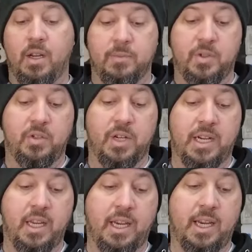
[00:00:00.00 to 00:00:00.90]
So you're
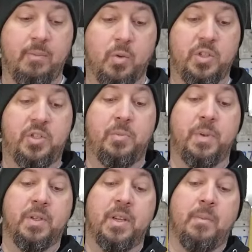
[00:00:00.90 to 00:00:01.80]
not getting any moisture
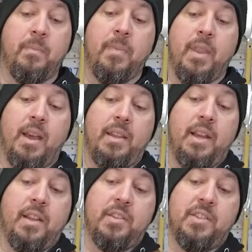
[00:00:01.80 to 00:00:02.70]
buildup. On the
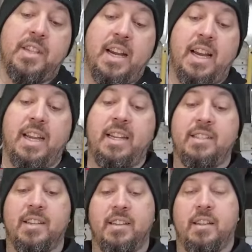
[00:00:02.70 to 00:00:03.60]
other side
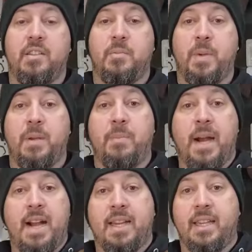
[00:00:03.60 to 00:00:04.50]
is another big
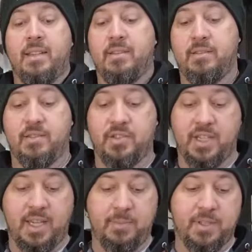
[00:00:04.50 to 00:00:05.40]
pocket just to
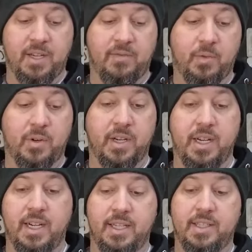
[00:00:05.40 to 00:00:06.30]
keep stuff
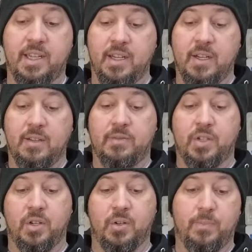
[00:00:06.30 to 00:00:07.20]
organized.
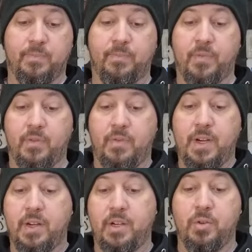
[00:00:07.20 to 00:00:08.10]
So
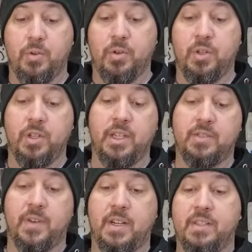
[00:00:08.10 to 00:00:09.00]
very cool as
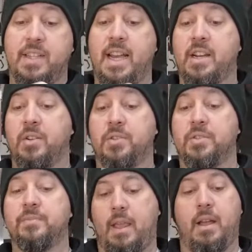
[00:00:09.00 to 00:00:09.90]
far as that goes.